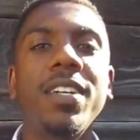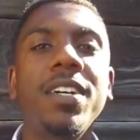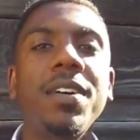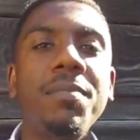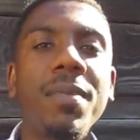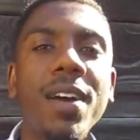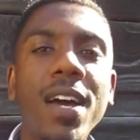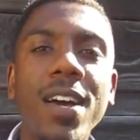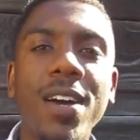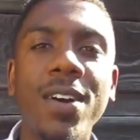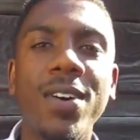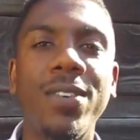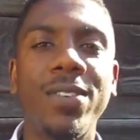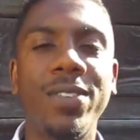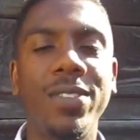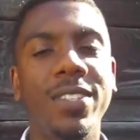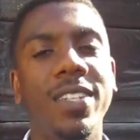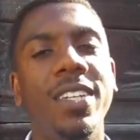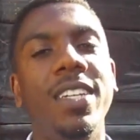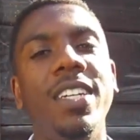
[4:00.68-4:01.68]
the
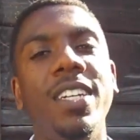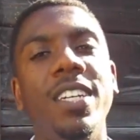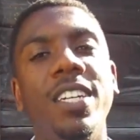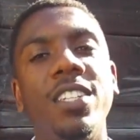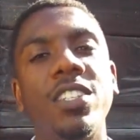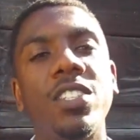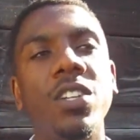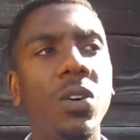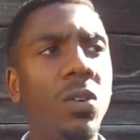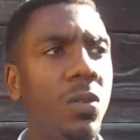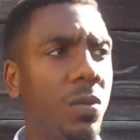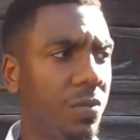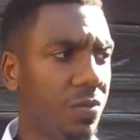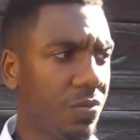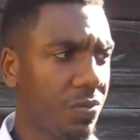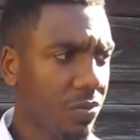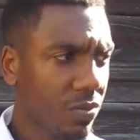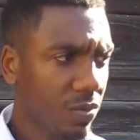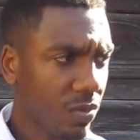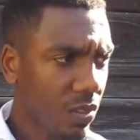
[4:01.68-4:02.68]
amount. So
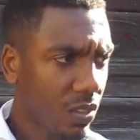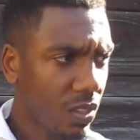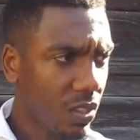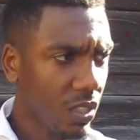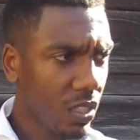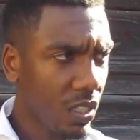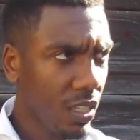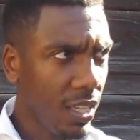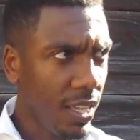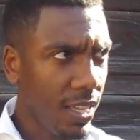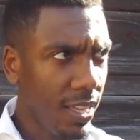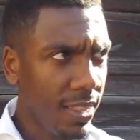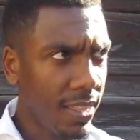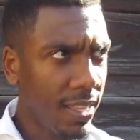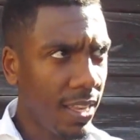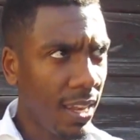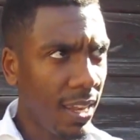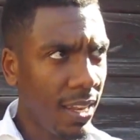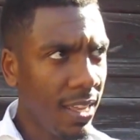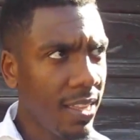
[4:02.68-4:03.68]

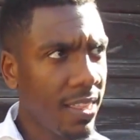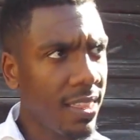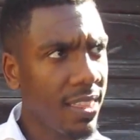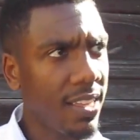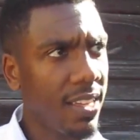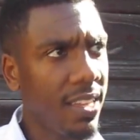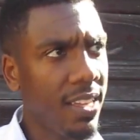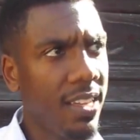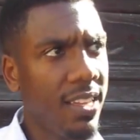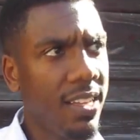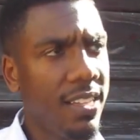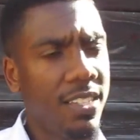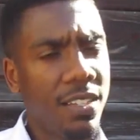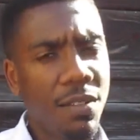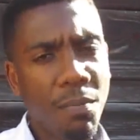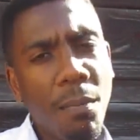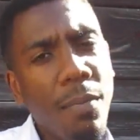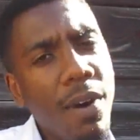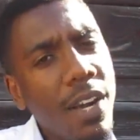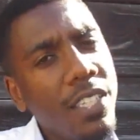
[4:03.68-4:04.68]
the length is
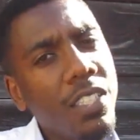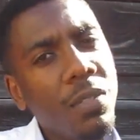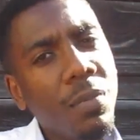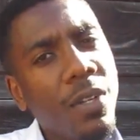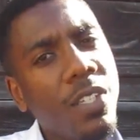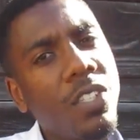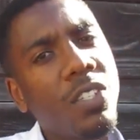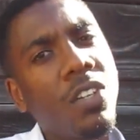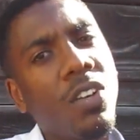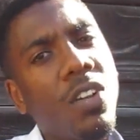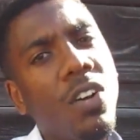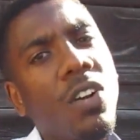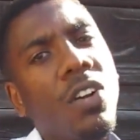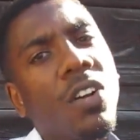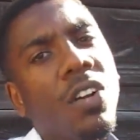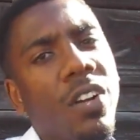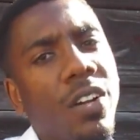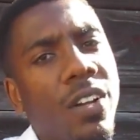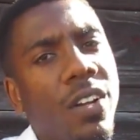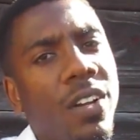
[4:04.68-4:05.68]
much, much
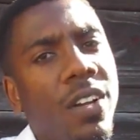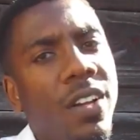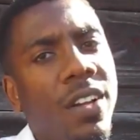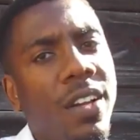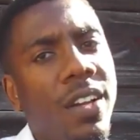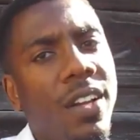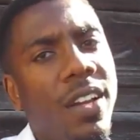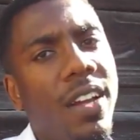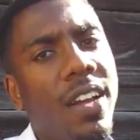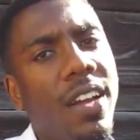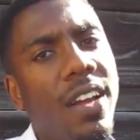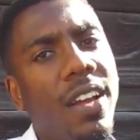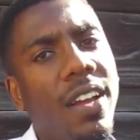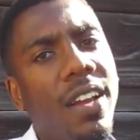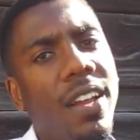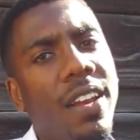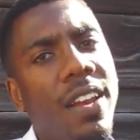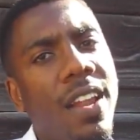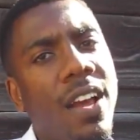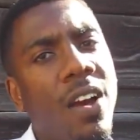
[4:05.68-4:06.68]
longer
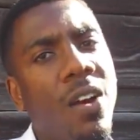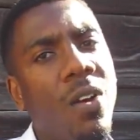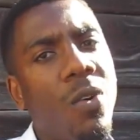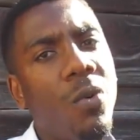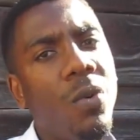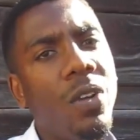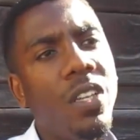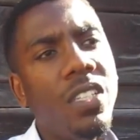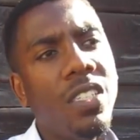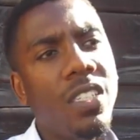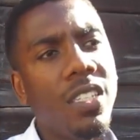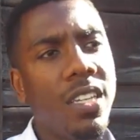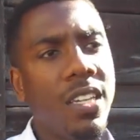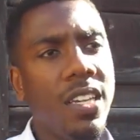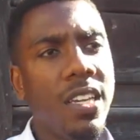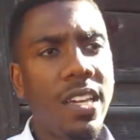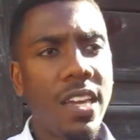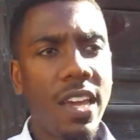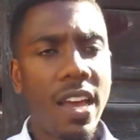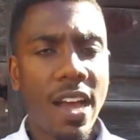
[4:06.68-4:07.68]
now we
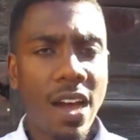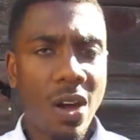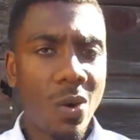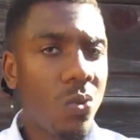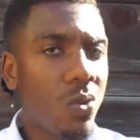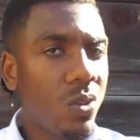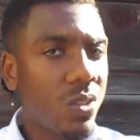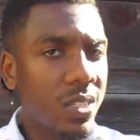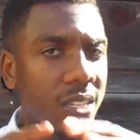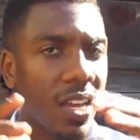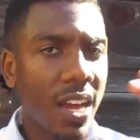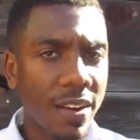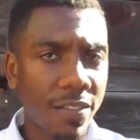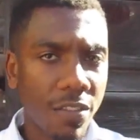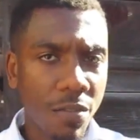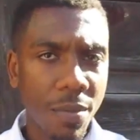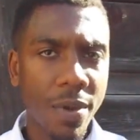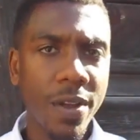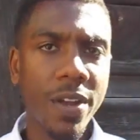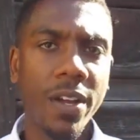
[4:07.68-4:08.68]
see outside
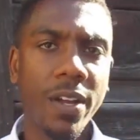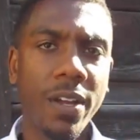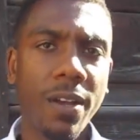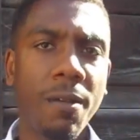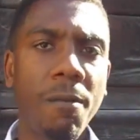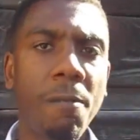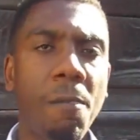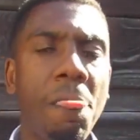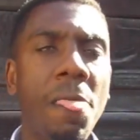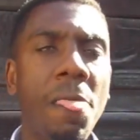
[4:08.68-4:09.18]
of America.